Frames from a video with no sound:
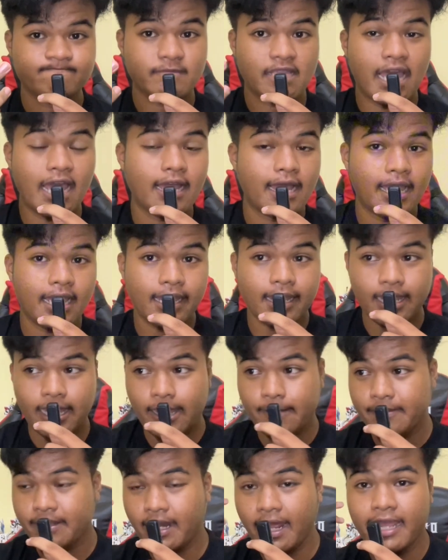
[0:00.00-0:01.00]

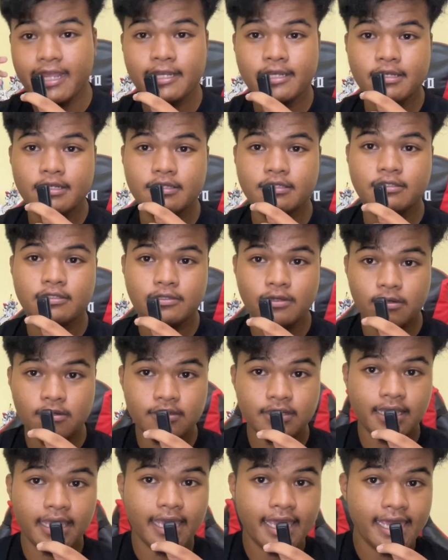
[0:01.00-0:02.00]
I
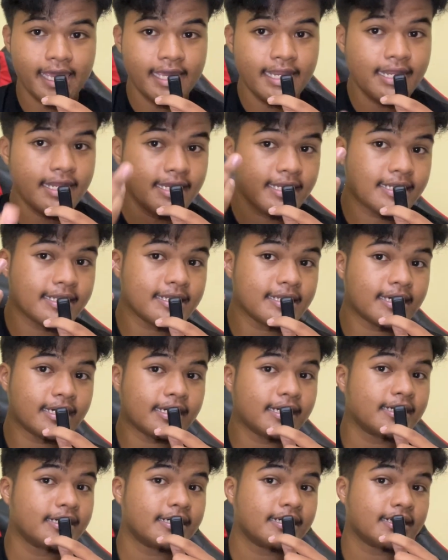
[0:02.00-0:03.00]
don't hate it.
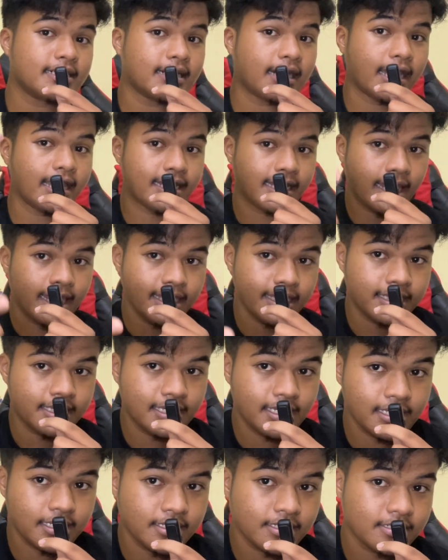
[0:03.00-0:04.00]
I
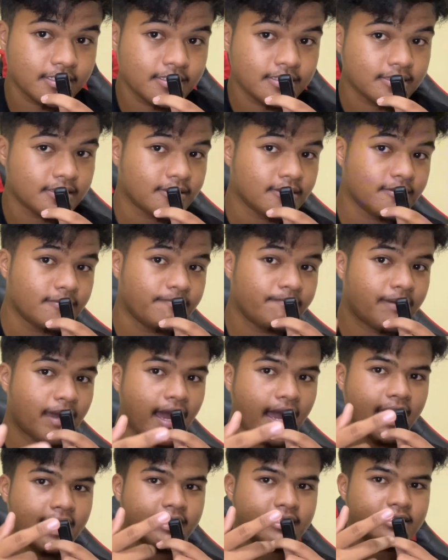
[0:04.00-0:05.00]
like it,
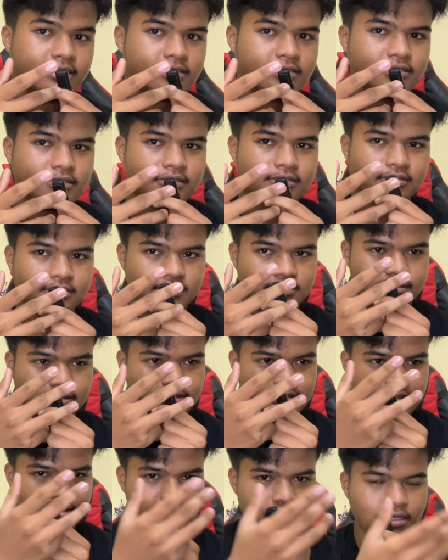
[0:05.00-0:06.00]
but
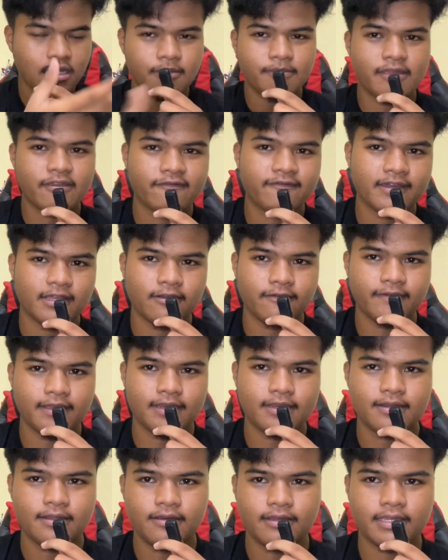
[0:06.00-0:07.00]
I'm not a big fan of
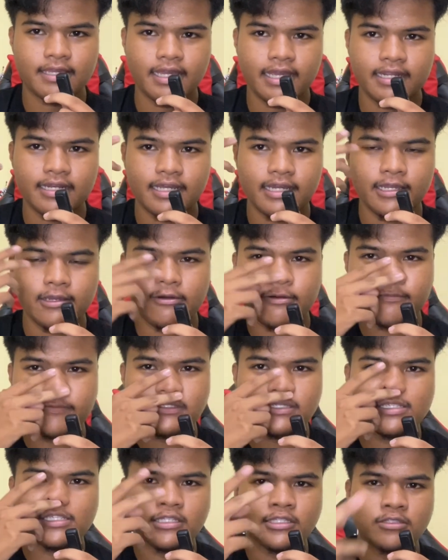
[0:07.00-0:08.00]
it. Okay, and I hope
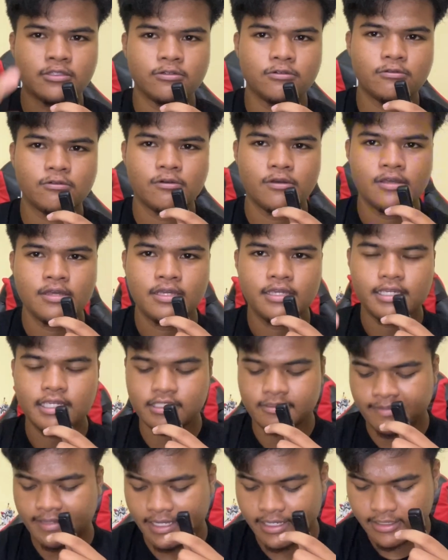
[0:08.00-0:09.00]
season 2
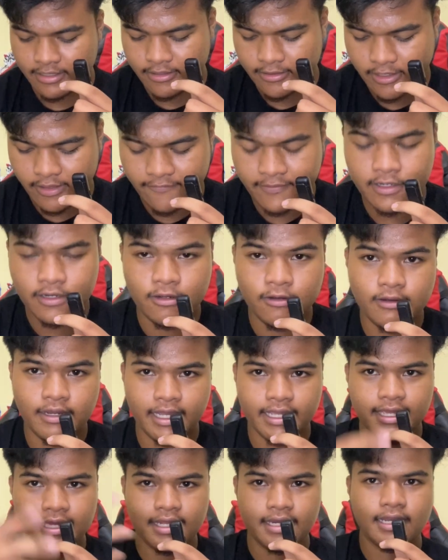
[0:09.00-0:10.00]
is better. Even though
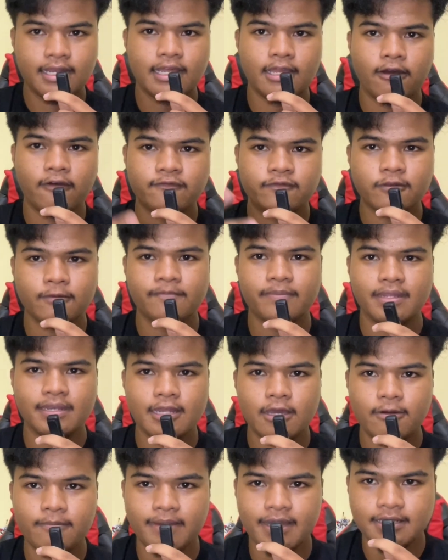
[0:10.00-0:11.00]
I kind of like off topic
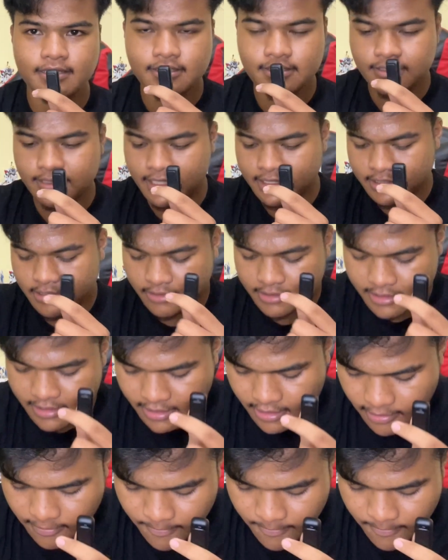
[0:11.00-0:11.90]
now, but let's continue.